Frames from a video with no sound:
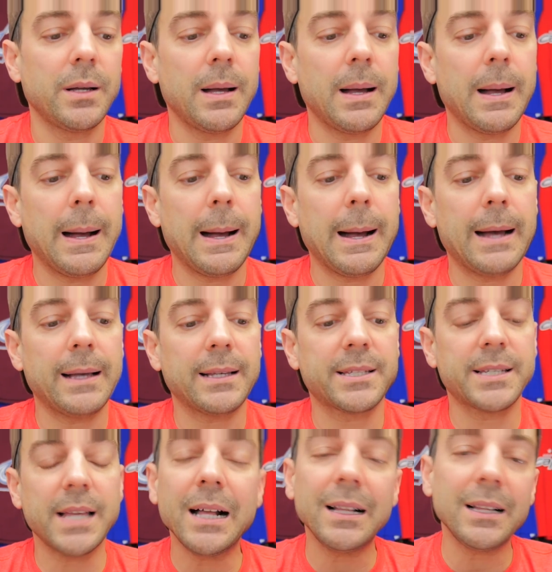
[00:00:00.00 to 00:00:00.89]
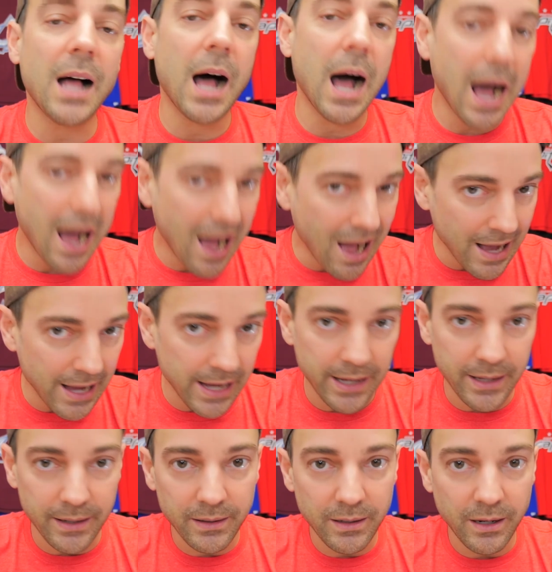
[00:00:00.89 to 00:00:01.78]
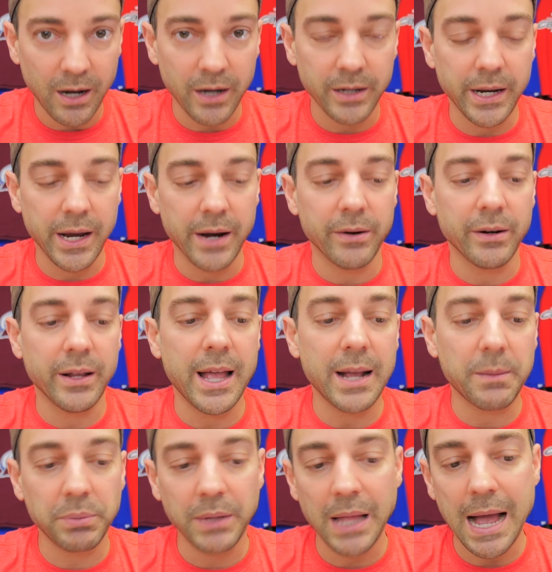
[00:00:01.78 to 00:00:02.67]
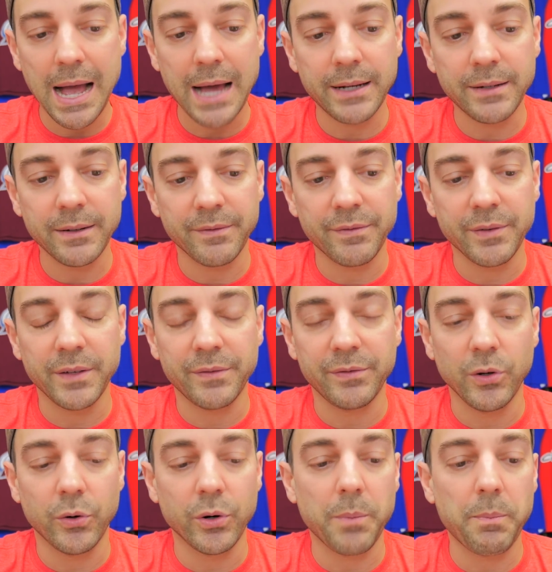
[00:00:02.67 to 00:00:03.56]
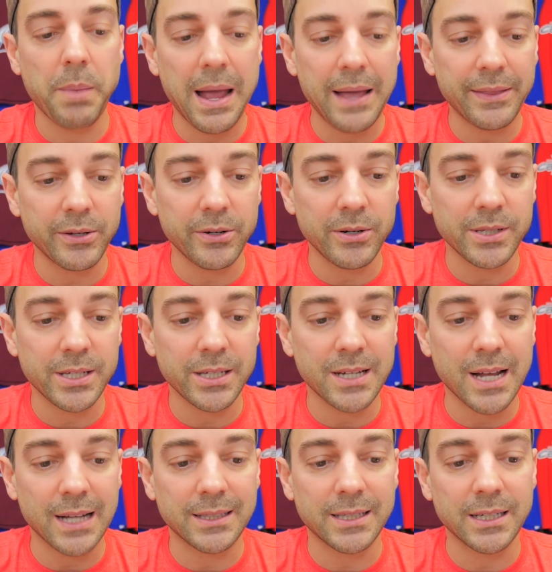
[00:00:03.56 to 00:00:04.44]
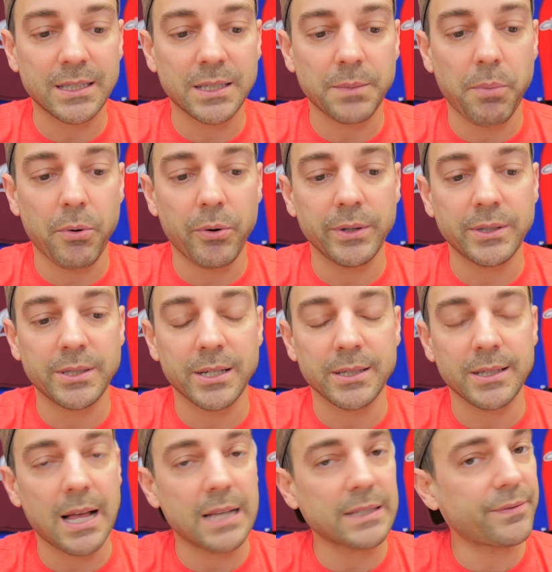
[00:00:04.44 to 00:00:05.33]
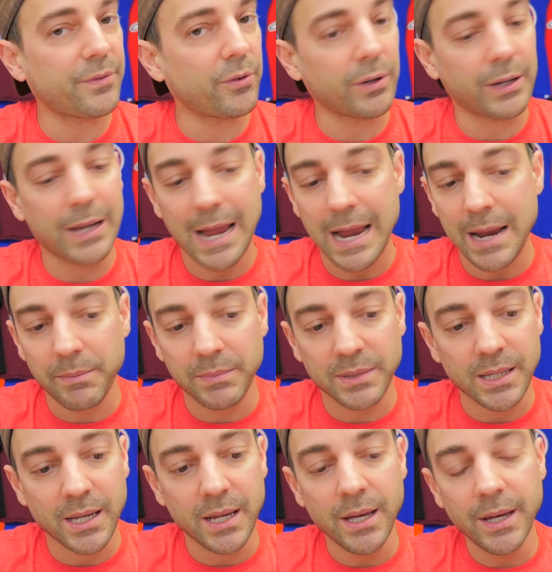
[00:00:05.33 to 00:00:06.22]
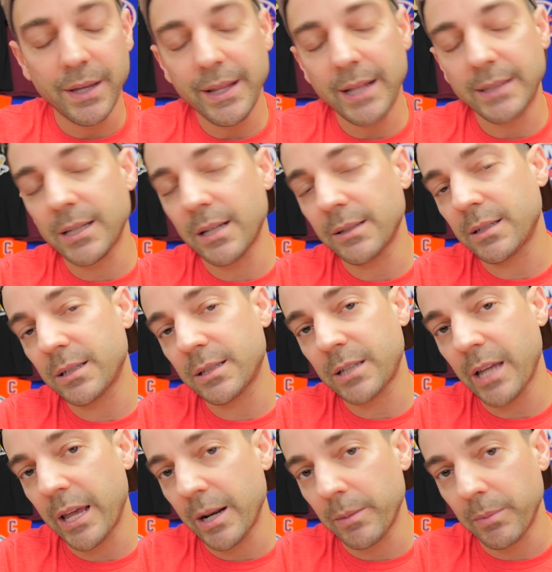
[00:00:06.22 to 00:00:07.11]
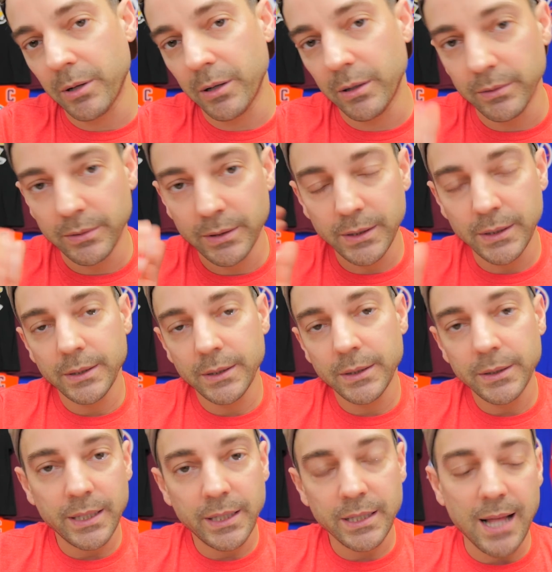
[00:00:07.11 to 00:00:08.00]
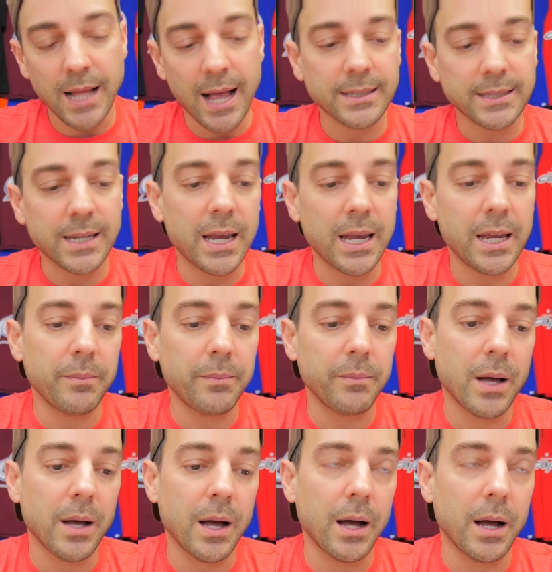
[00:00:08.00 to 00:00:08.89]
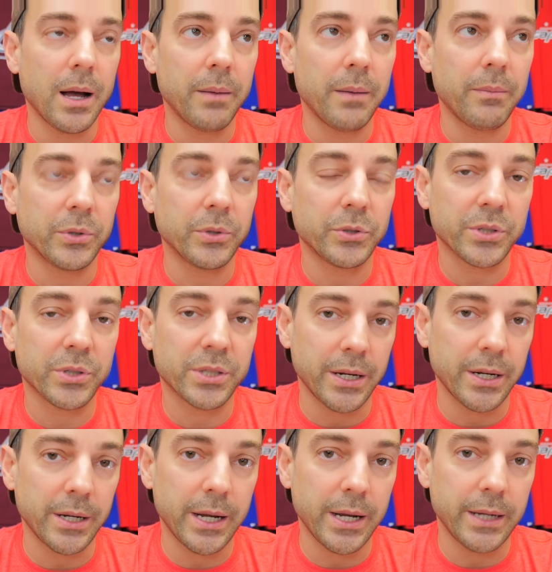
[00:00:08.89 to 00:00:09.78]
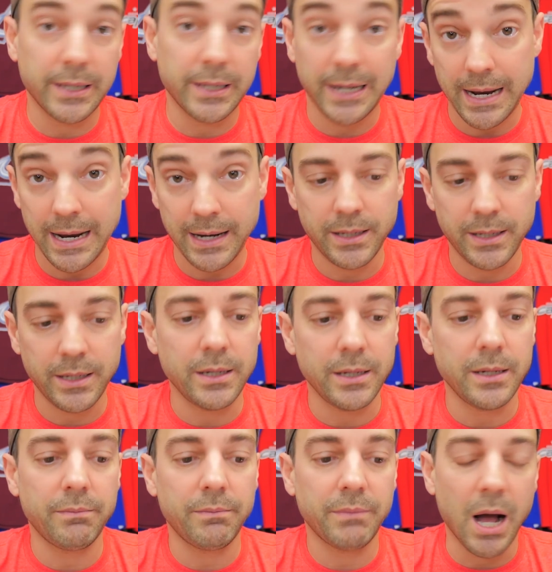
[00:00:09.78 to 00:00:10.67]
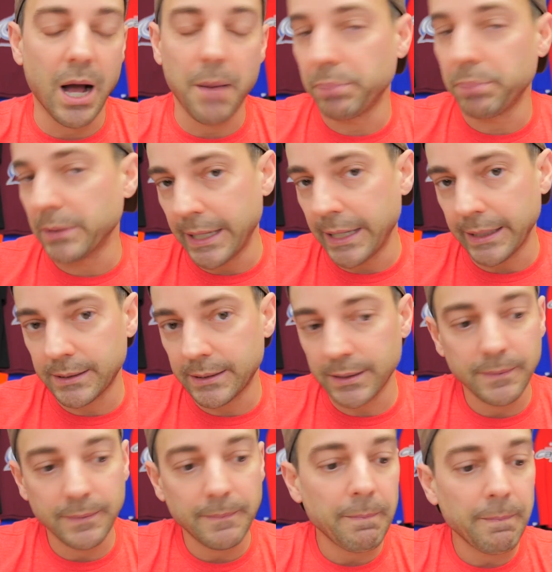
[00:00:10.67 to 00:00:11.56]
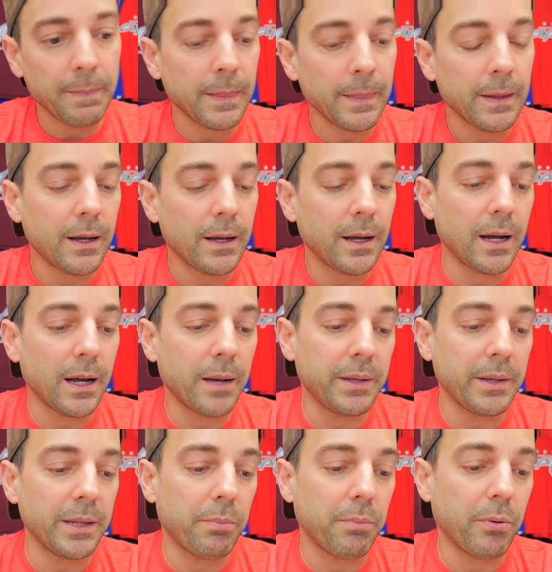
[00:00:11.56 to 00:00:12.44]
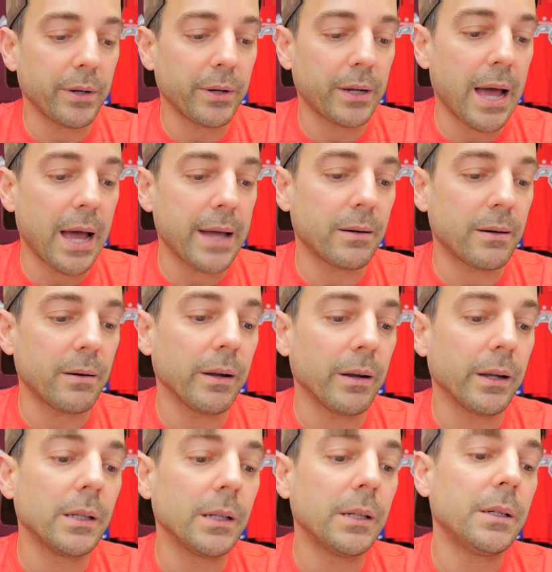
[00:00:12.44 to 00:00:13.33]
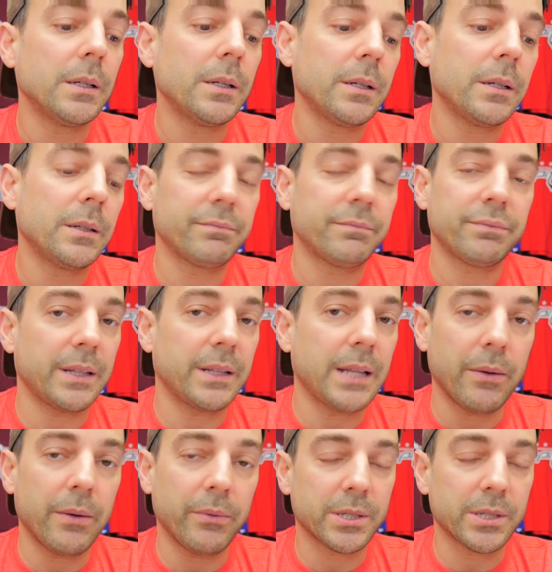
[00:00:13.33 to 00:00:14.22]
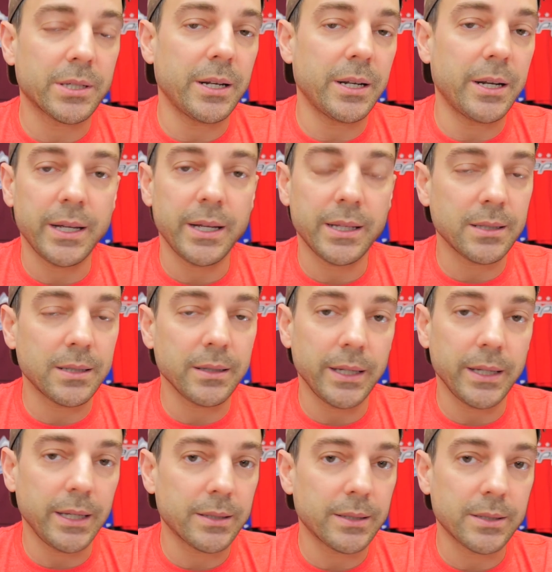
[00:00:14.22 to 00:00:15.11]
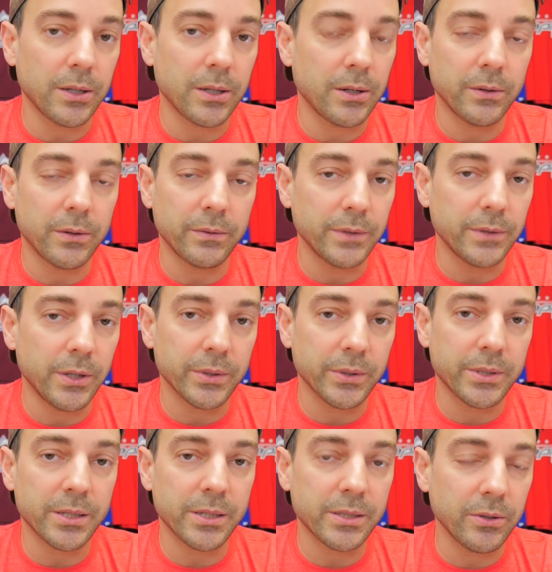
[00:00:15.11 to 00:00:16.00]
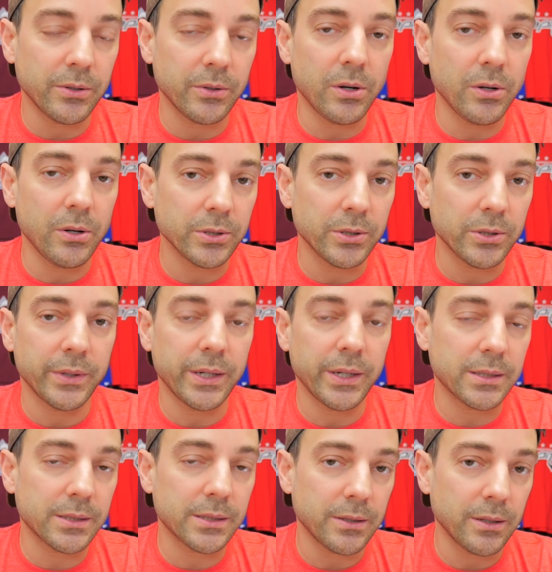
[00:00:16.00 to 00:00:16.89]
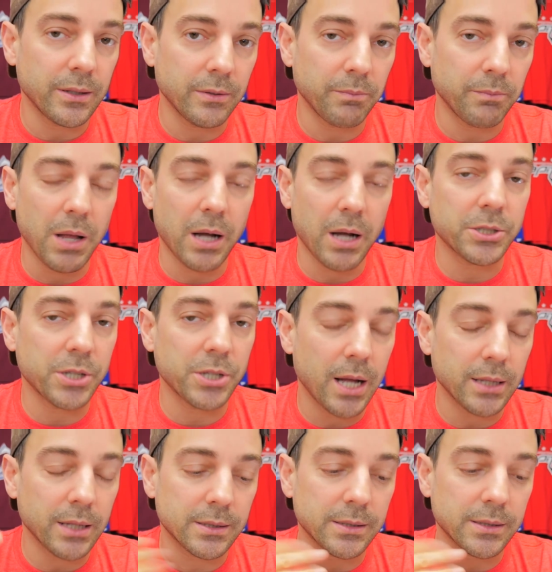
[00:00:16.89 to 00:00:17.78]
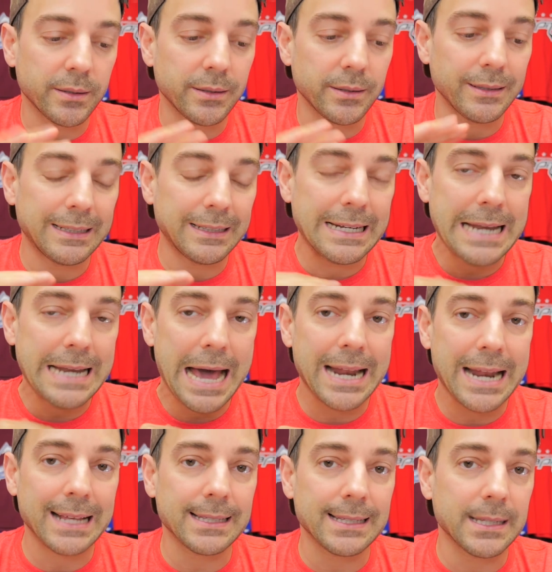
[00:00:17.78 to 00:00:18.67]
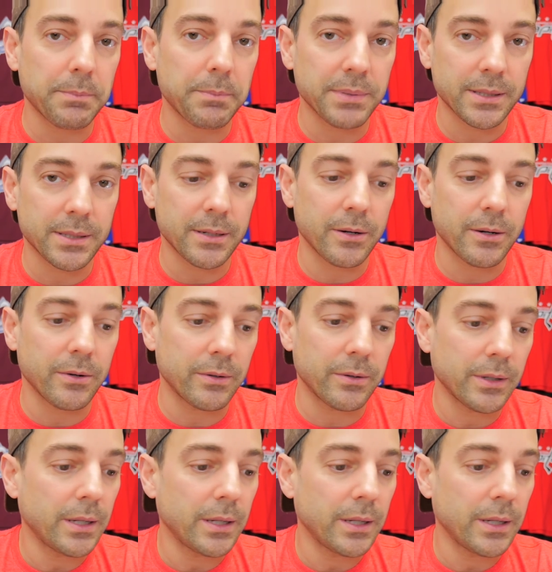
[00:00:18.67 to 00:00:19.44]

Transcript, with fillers: Uh, sell high on Aaron Ekblad from the Florida Panthers. He's got six points in his last four games. That's unsustainable. His last game, um, which was Sunday today, he got blanked um, in the point category. And that was in a hits league. So no assists, no goals, no hits, no block shots. Nada, zip, zero.